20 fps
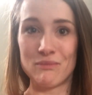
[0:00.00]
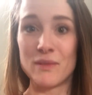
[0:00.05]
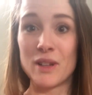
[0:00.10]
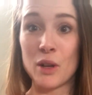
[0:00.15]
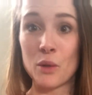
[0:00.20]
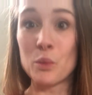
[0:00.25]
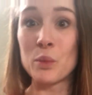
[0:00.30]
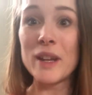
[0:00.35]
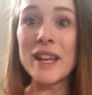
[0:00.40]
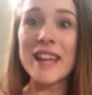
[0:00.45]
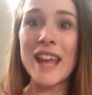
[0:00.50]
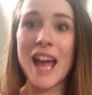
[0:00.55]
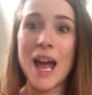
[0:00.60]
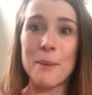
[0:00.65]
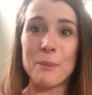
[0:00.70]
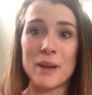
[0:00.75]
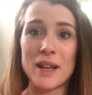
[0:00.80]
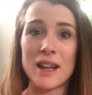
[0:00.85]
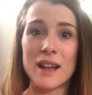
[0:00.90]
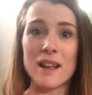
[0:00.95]

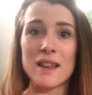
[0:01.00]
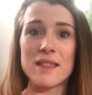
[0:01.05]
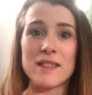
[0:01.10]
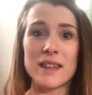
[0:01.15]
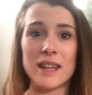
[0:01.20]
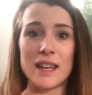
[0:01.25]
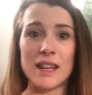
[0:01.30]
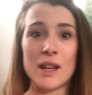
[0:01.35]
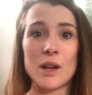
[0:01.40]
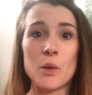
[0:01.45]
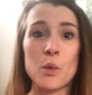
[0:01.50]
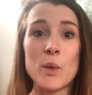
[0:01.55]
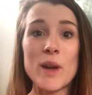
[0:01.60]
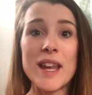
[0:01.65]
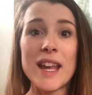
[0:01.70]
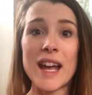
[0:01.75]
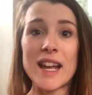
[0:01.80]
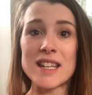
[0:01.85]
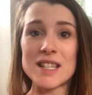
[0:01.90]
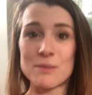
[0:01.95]
recapping the
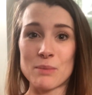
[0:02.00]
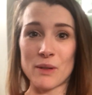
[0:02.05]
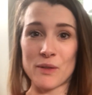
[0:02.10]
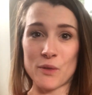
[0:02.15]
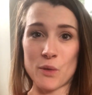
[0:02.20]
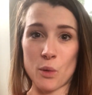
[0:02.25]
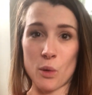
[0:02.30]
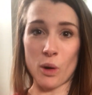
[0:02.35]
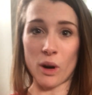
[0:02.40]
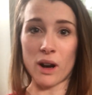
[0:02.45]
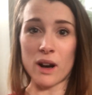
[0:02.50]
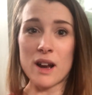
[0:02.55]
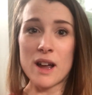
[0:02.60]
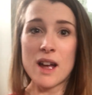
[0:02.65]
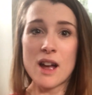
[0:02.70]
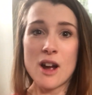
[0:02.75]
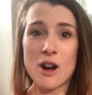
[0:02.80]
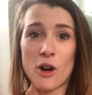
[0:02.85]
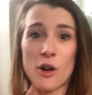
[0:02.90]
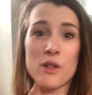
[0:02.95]
weekend before
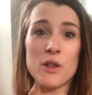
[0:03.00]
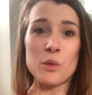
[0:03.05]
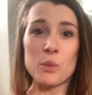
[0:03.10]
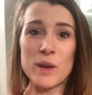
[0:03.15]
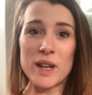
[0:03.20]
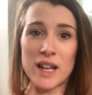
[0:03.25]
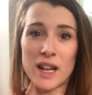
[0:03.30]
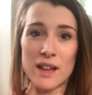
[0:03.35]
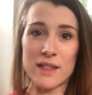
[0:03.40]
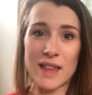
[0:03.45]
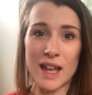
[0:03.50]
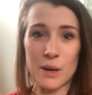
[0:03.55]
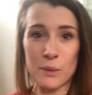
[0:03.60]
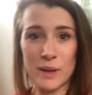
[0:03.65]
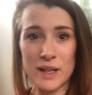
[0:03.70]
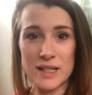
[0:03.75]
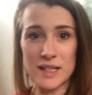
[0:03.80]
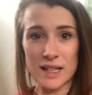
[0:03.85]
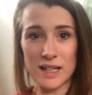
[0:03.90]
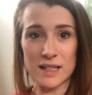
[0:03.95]
or the weekend that
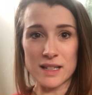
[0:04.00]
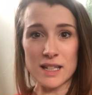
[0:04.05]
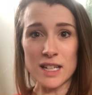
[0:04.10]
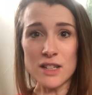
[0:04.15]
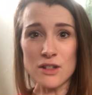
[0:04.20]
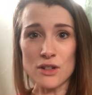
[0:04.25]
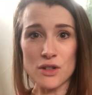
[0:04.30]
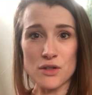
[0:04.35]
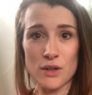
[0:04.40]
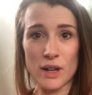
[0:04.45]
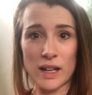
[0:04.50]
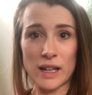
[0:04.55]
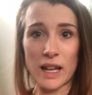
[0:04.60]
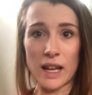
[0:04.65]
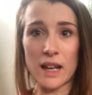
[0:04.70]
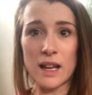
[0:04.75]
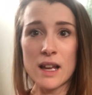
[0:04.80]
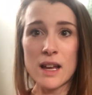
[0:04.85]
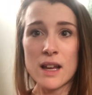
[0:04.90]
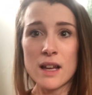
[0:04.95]
we did teacher
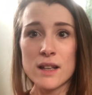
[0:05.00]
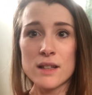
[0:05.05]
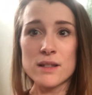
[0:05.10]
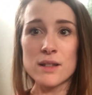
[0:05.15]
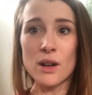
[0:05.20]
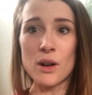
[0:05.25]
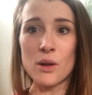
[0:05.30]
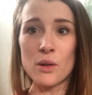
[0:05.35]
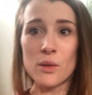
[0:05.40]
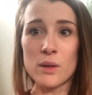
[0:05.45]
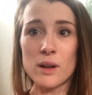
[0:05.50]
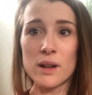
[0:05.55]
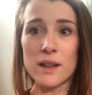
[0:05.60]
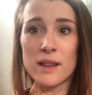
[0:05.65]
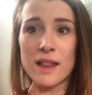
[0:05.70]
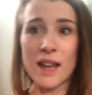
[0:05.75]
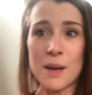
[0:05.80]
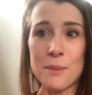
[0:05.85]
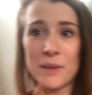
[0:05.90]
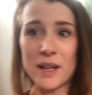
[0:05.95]
training. So
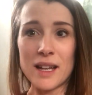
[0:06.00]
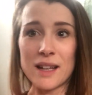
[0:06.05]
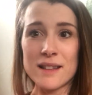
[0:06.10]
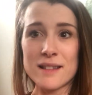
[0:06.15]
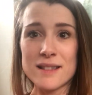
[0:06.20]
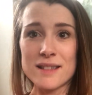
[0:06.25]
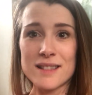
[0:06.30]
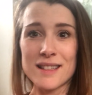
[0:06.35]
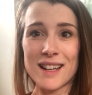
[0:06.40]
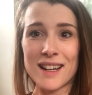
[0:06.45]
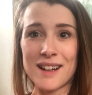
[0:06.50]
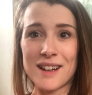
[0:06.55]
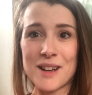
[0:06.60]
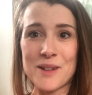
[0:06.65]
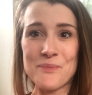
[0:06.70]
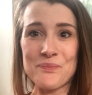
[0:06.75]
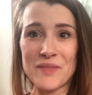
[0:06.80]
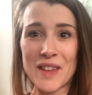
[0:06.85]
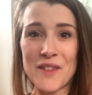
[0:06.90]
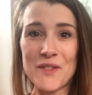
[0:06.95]
that means
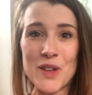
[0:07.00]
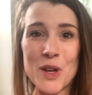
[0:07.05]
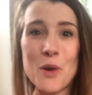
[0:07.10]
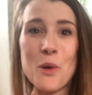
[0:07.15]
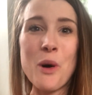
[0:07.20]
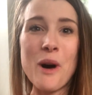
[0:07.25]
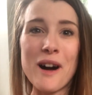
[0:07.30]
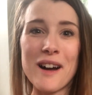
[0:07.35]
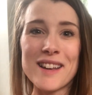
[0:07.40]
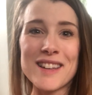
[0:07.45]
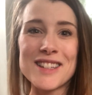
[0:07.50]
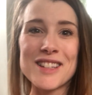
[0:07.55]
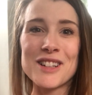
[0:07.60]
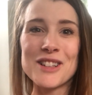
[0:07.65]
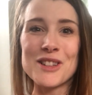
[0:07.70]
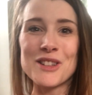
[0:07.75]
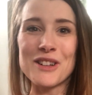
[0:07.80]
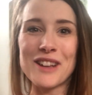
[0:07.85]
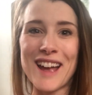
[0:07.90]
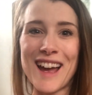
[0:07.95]
if you want to
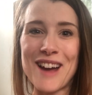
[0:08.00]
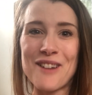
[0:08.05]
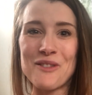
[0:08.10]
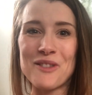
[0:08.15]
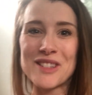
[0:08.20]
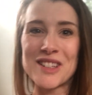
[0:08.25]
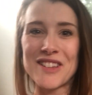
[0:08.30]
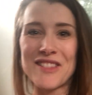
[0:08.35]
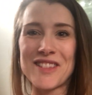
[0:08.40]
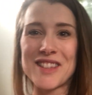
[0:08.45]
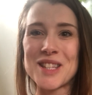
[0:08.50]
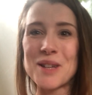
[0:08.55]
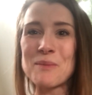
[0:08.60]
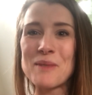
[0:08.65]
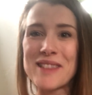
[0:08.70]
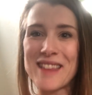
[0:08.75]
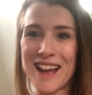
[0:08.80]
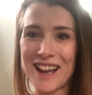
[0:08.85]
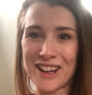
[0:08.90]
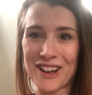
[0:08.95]
look at some
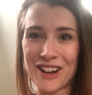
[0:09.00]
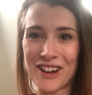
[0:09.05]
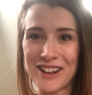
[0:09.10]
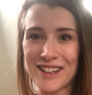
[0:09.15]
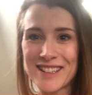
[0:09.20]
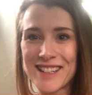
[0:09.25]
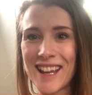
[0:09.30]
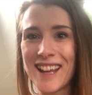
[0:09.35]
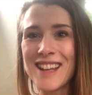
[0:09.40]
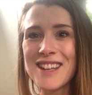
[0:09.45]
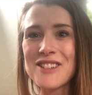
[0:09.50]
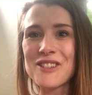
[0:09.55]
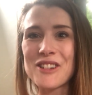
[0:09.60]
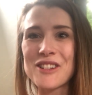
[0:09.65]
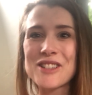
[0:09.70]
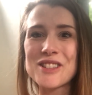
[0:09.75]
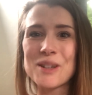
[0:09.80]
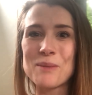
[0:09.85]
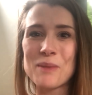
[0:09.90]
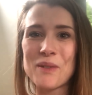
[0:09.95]
of that content or
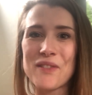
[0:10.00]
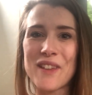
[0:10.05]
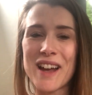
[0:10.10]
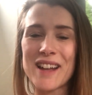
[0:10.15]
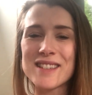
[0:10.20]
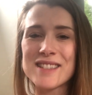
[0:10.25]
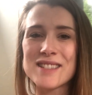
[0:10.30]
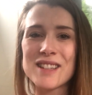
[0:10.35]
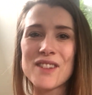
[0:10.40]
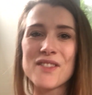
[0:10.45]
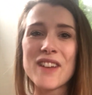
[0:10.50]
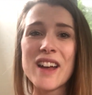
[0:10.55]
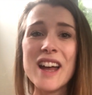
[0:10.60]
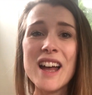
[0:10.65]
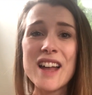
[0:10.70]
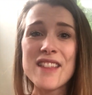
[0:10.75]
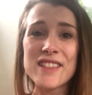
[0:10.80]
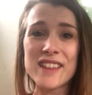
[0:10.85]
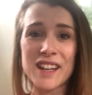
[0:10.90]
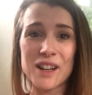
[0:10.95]
some of that stuff
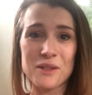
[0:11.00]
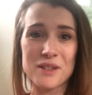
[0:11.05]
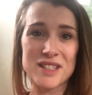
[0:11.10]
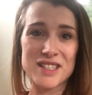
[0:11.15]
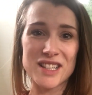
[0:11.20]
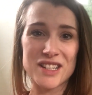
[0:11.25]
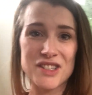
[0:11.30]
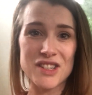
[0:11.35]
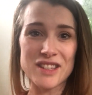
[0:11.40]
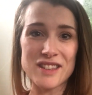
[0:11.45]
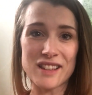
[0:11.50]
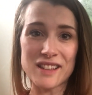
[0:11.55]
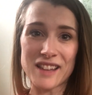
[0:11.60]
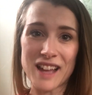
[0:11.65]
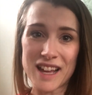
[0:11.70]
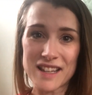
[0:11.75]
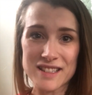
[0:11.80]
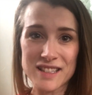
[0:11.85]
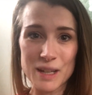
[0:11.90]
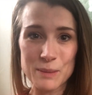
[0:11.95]
that I was teaching the
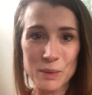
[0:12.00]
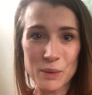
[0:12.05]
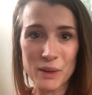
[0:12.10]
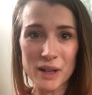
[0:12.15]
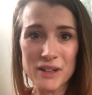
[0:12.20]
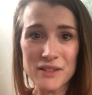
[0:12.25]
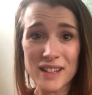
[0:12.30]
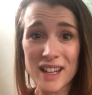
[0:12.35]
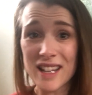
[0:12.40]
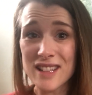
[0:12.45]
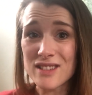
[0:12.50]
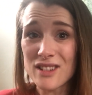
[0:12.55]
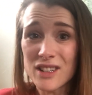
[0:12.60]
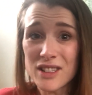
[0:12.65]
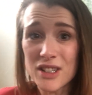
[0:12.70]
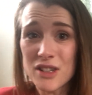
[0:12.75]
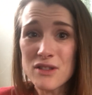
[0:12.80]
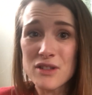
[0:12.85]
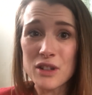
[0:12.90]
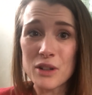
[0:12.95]
last time around, it's on
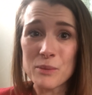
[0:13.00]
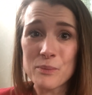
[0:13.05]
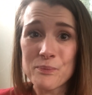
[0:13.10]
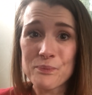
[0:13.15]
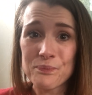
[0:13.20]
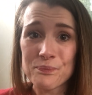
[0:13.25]
YouTube